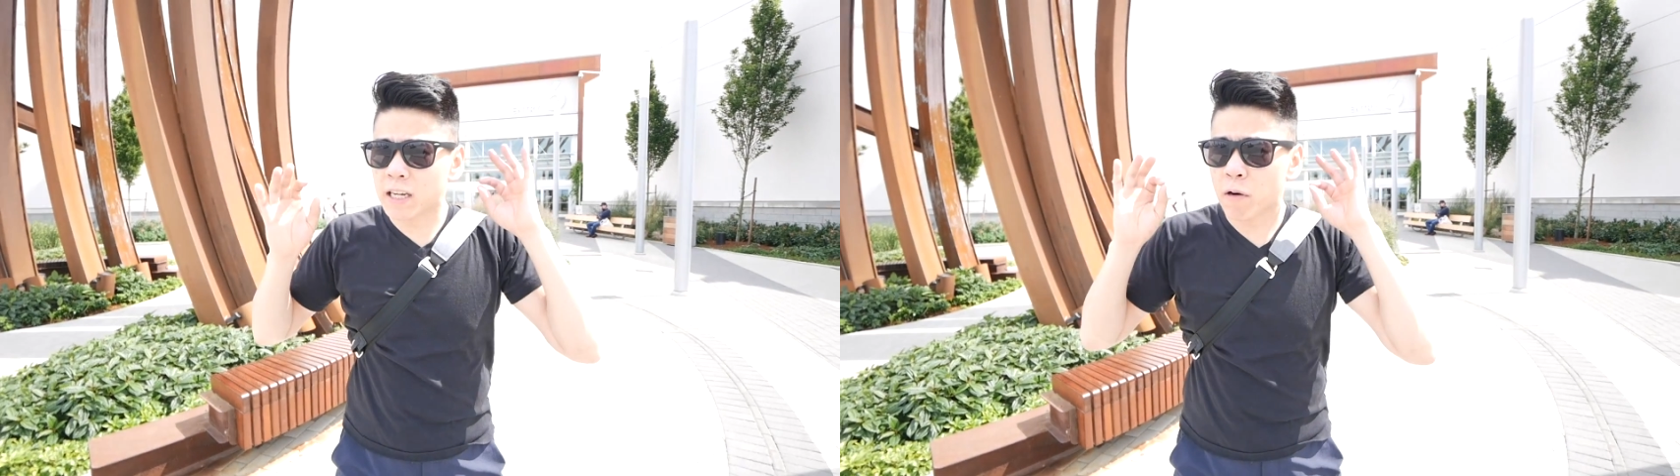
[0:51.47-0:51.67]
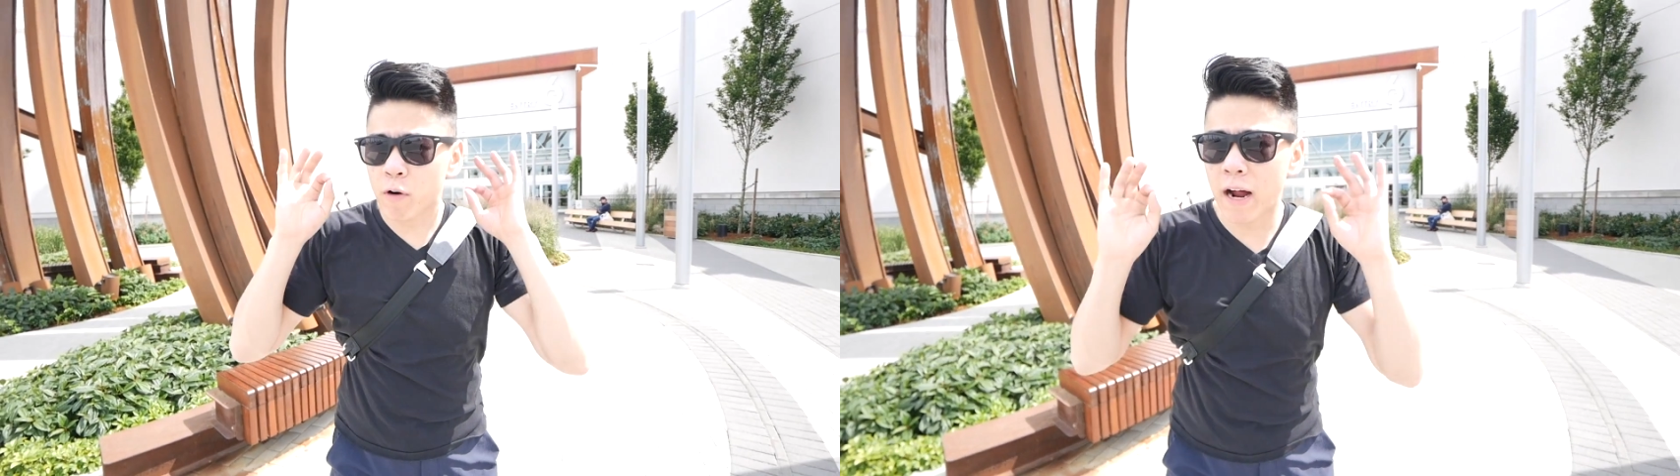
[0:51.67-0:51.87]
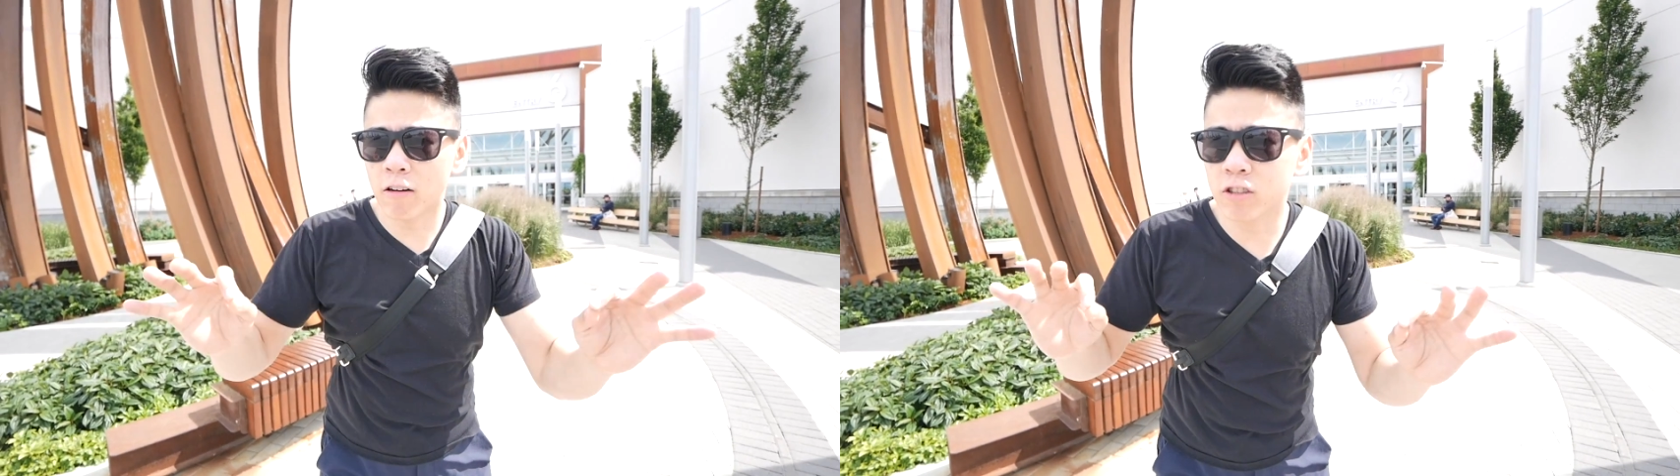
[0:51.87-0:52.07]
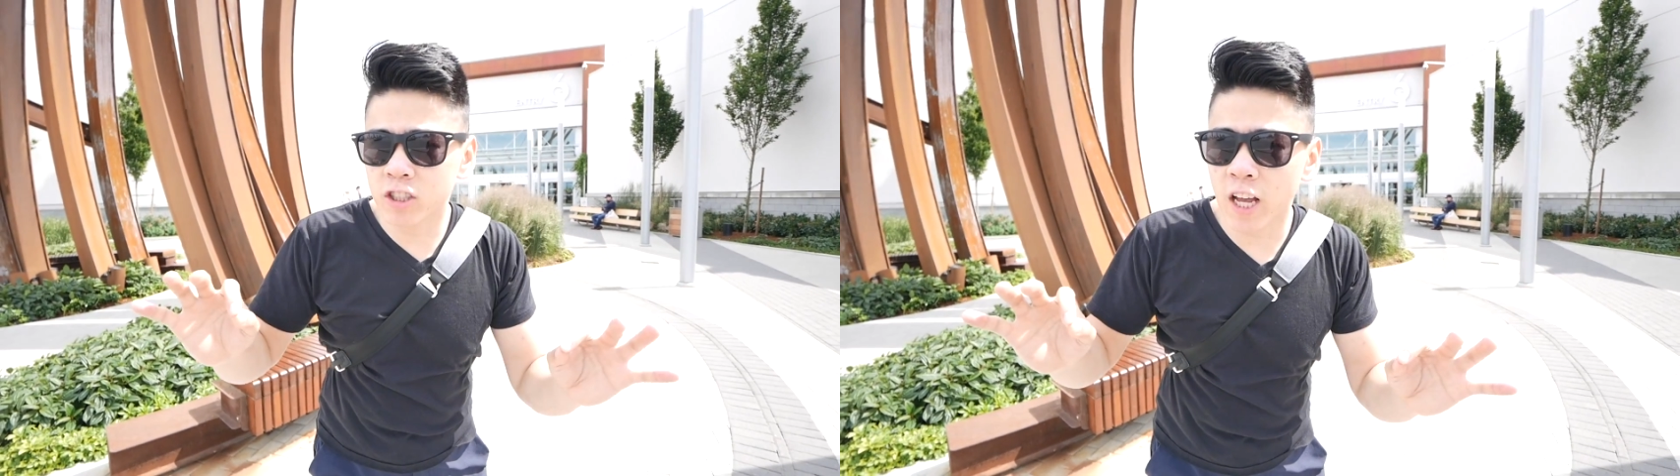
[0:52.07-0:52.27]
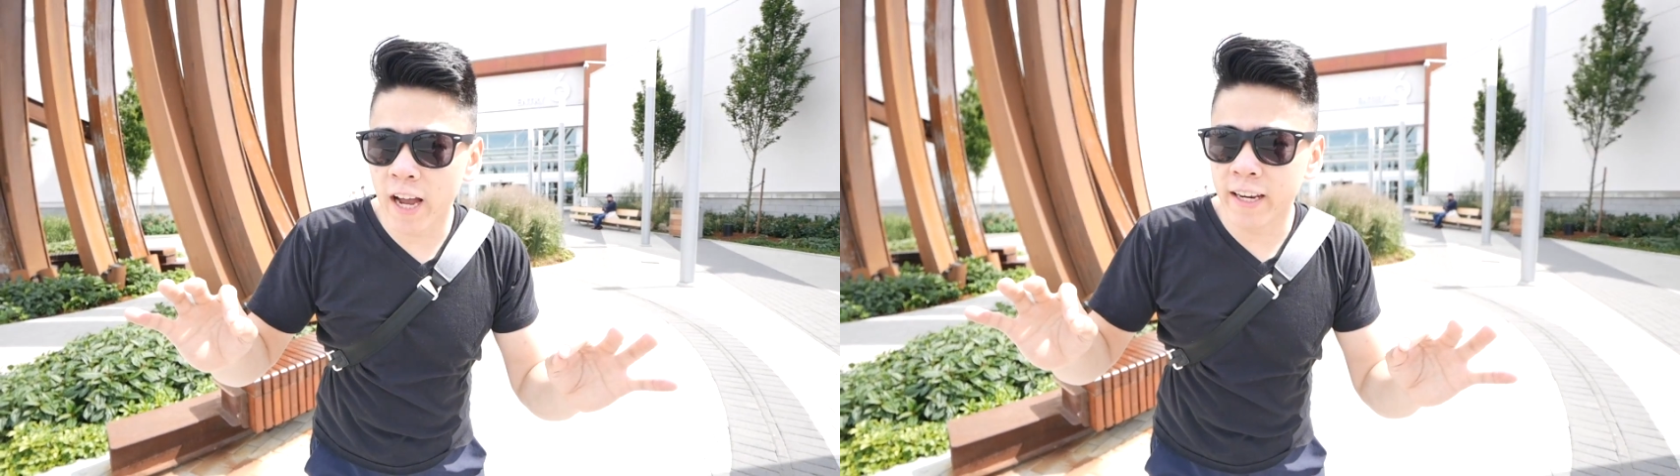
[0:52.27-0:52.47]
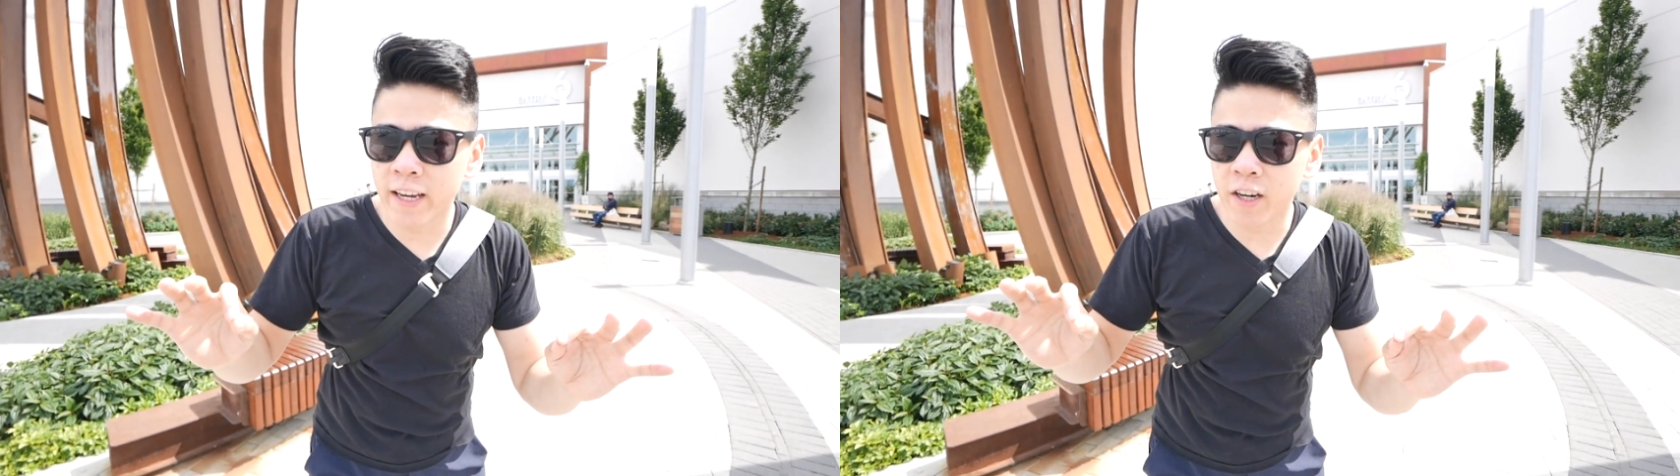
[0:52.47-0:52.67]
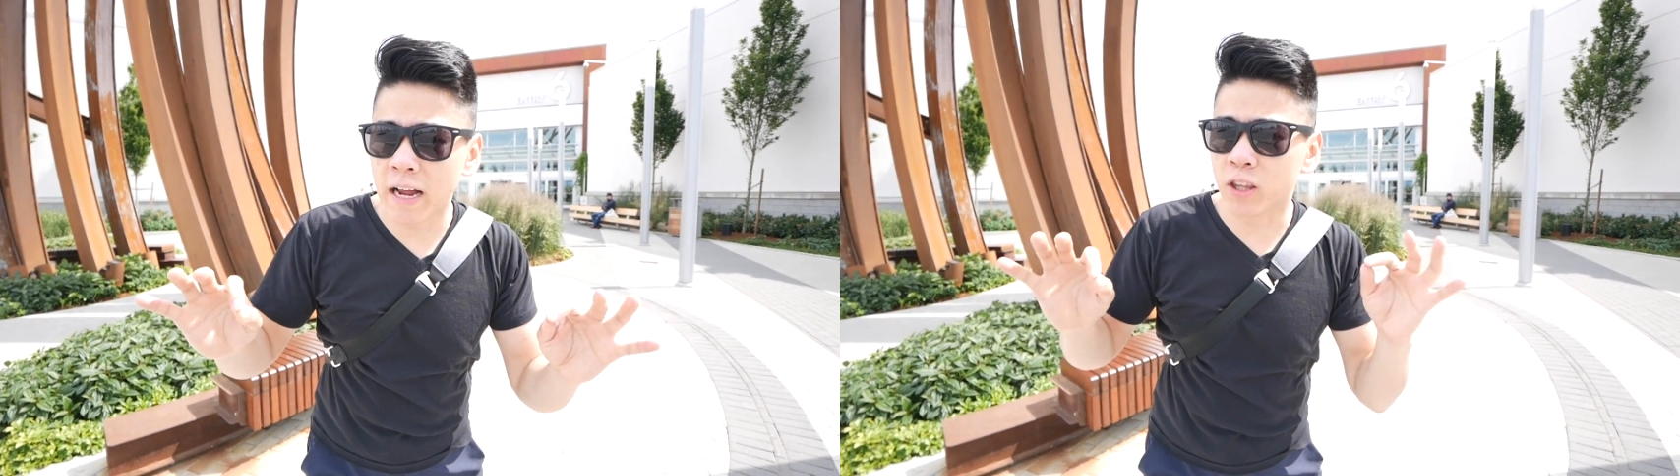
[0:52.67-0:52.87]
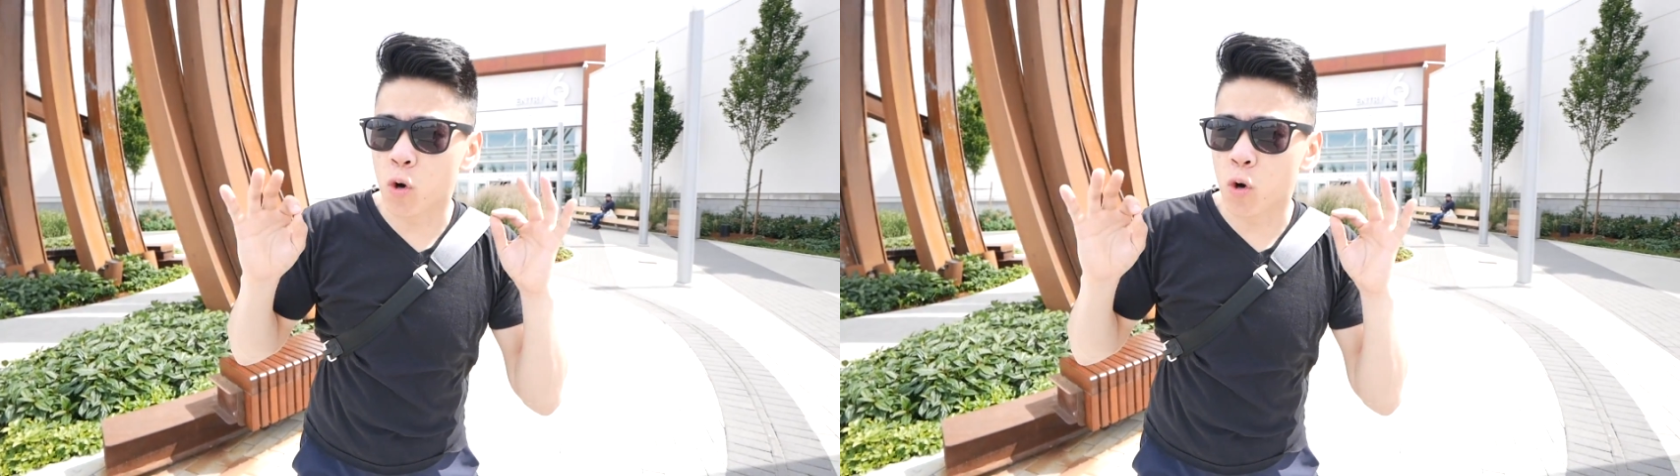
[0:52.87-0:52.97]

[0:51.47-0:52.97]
now we're outside here at